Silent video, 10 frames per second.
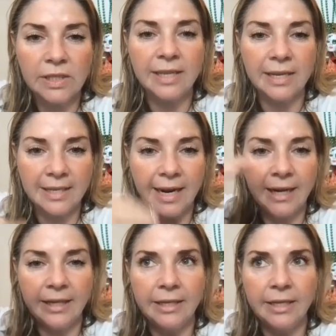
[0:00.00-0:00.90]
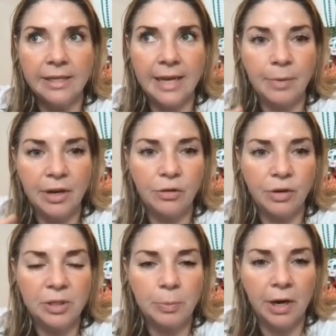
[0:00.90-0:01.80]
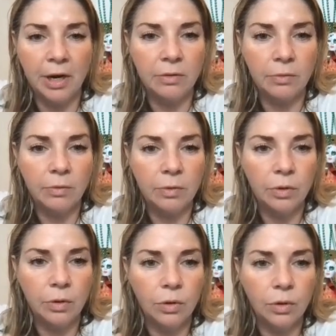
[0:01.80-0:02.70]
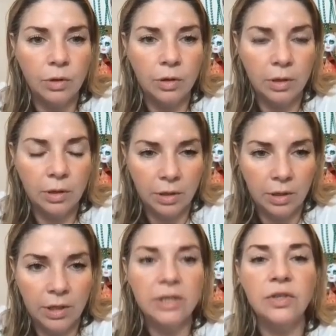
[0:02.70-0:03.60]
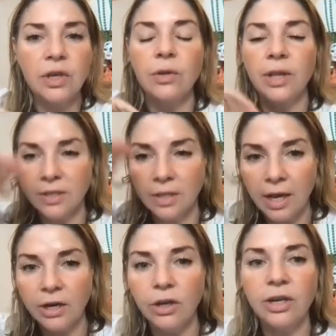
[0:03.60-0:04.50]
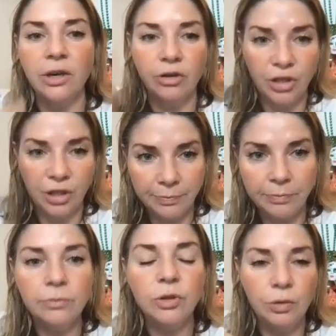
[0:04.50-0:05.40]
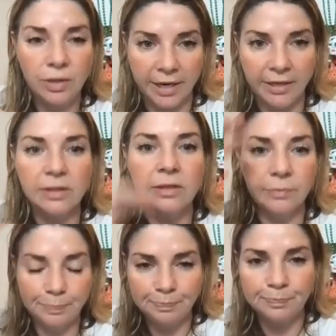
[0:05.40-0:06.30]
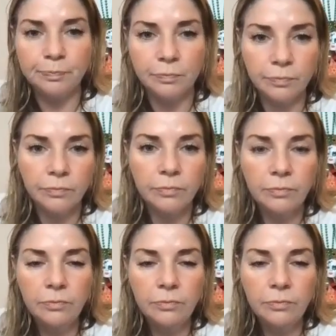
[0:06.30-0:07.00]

sextiling is how many degrees apart? Sixty. So, so like that's two- a lot of good energy. Two signs. Yep. Yep.